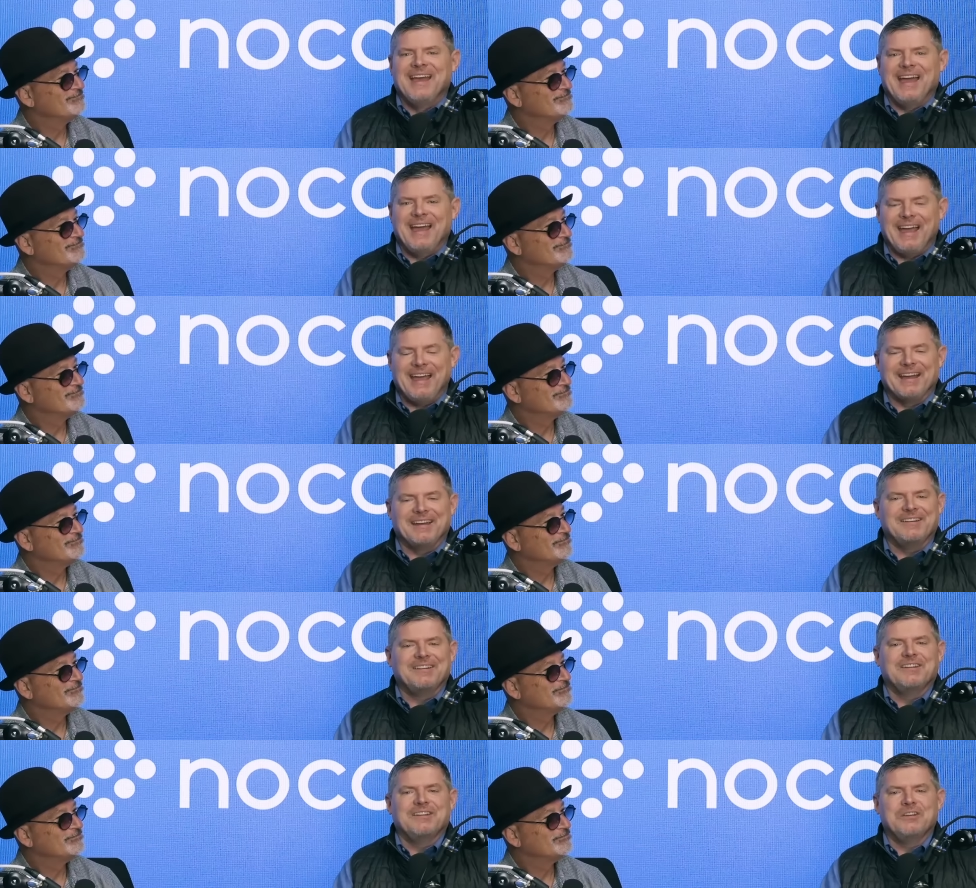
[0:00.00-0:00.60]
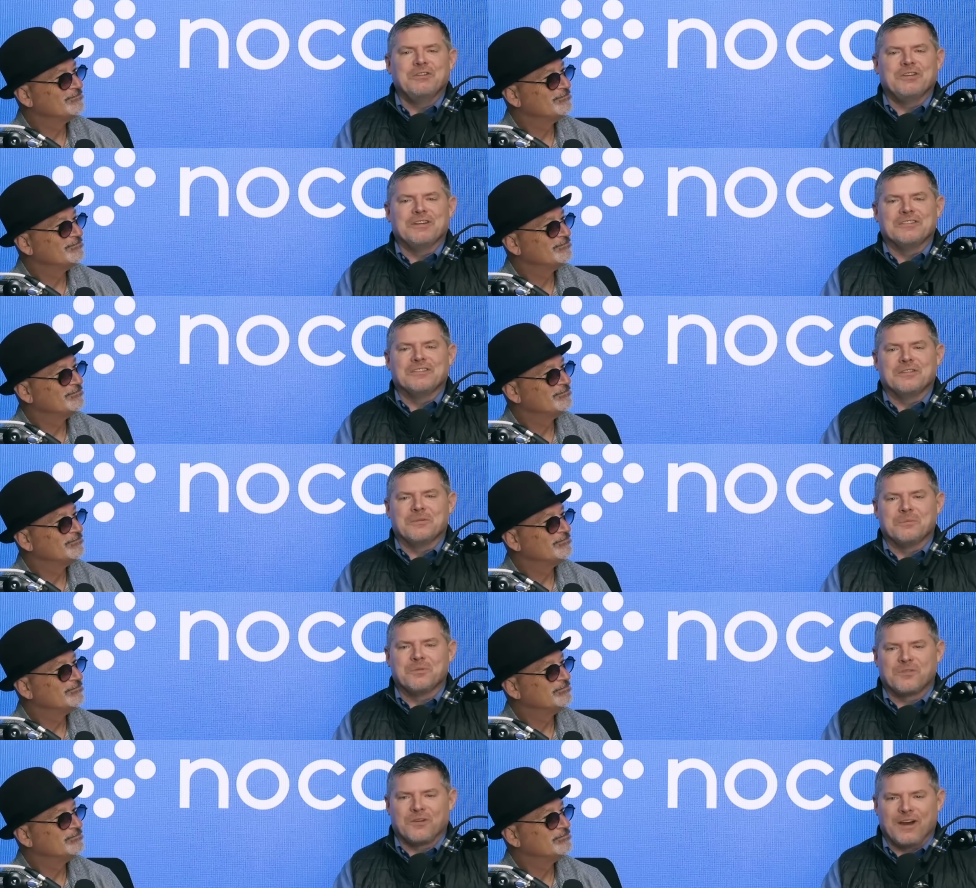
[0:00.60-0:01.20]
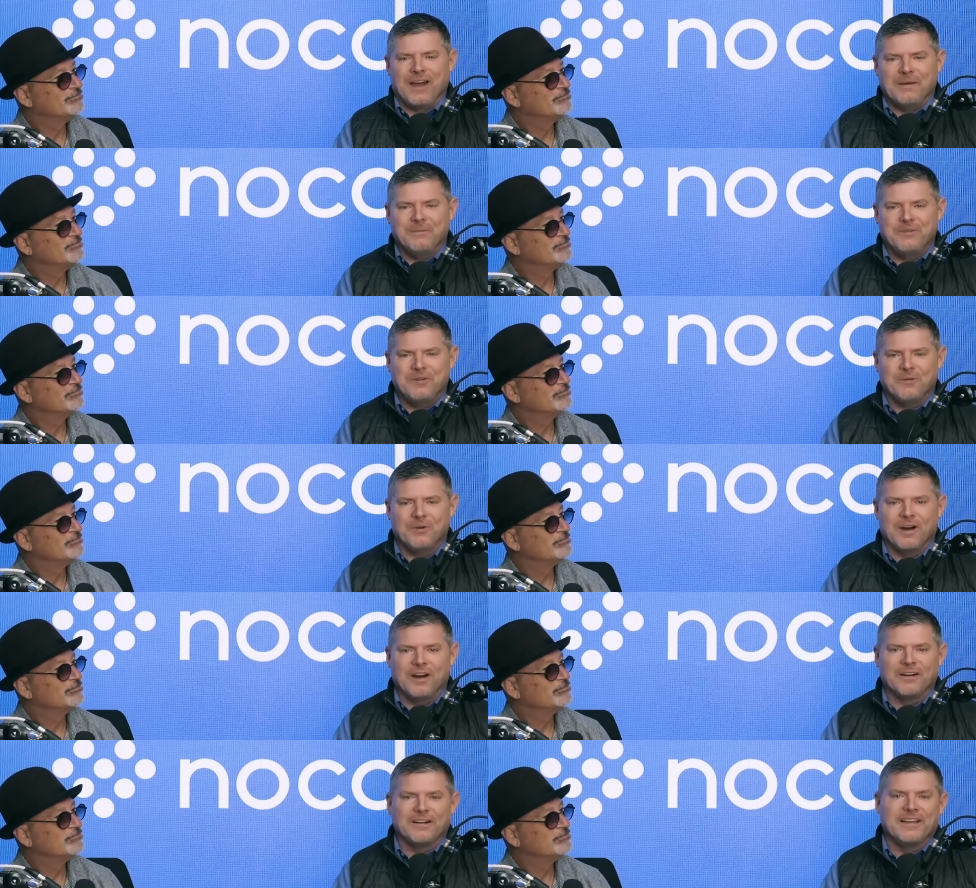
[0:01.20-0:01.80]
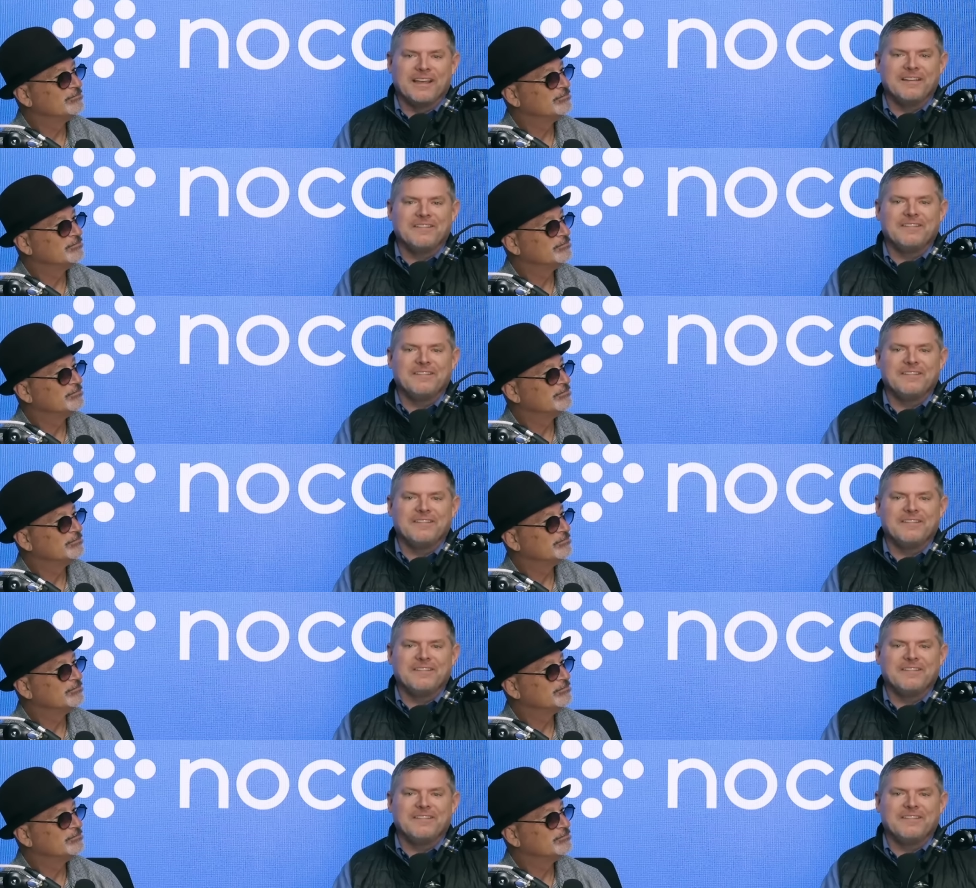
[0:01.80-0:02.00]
Speaker 1: And you can subscribe to our Get